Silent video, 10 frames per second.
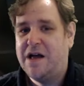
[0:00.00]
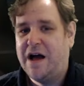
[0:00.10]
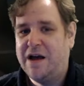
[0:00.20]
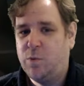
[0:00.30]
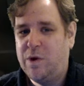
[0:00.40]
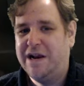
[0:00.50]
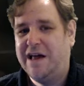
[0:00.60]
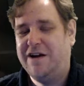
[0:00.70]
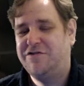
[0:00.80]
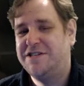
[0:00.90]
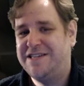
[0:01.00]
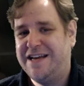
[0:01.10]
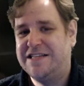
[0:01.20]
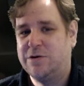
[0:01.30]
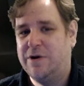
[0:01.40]
I will have to
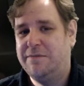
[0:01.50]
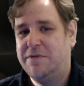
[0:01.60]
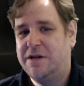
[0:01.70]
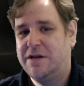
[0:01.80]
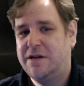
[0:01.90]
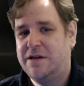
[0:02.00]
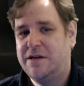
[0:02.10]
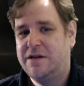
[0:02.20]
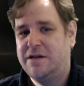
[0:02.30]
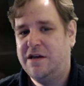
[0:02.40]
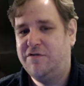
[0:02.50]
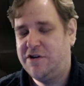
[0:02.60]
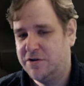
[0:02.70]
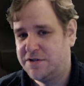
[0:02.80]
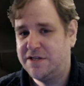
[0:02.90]
say to him, if he
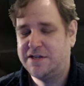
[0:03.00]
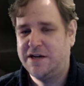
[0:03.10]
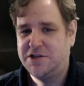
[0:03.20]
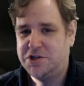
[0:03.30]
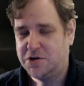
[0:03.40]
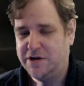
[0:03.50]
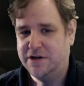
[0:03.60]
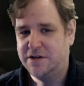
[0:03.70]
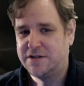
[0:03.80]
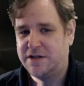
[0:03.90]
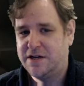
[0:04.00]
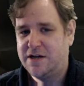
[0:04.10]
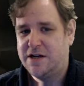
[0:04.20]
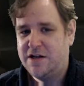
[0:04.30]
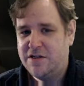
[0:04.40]
does decide to join us,
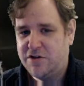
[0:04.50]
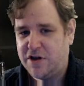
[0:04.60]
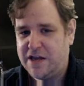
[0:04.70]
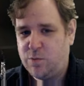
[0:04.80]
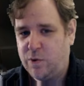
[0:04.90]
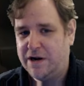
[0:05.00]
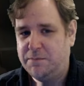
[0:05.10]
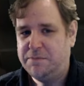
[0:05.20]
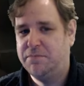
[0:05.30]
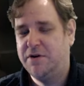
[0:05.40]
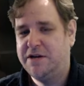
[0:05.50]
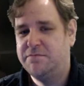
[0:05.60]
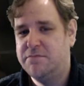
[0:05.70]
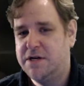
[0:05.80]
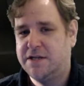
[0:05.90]
that he will be
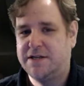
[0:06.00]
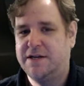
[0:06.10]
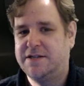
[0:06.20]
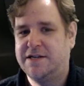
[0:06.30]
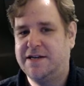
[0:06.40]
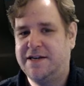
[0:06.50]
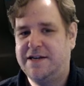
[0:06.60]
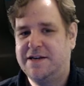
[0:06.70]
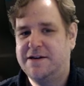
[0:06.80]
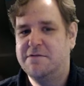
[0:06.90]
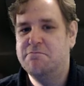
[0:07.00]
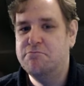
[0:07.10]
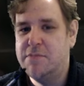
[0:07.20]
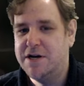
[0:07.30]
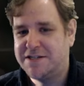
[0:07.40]
bullied mercilessly.
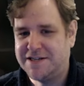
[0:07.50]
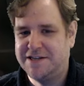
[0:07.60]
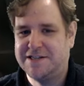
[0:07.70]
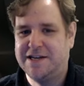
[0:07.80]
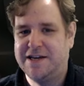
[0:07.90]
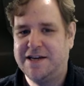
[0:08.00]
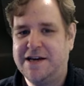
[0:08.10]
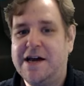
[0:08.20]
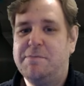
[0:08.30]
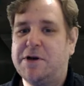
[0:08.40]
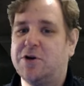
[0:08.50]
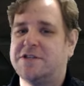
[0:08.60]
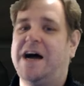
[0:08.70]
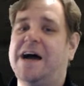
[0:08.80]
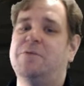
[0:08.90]
Mercilessly.
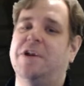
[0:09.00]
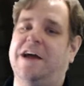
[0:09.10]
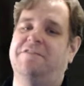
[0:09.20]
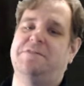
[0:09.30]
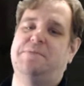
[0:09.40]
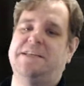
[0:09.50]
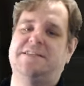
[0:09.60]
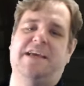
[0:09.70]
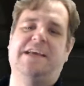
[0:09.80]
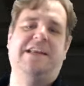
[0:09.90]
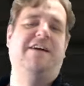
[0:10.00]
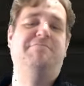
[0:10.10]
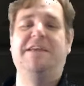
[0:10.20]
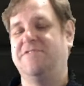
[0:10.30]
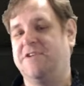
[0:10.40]
Because I will have the piss taken out of
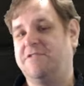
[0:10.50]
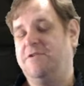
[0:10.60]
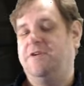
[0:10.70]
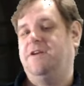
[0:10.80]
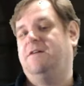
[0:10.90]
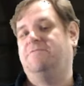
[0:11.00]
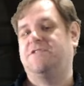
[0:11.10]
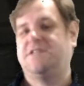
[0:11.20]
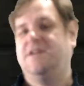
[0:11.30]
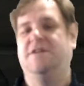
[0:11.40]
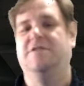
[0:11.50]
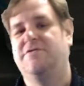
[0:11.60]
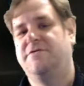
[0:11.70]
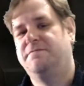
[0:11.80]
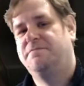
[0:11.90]
me for recruiting a gnome for a start off.
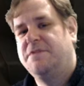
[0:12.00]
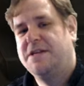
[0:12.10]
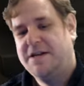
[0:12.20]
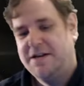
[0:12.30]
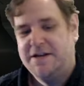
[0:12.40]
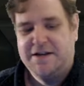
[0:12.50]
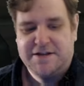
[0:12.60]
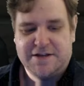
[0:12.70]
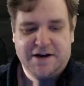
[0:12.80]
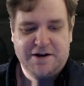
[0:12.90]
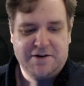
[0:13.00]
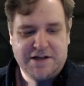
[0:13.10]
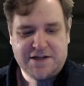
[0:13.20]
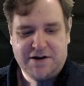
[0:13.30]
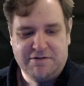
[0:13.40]
So,
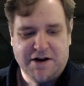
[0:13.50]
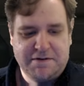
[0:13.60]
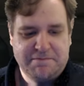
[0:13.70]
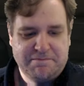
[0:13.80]
it's only right.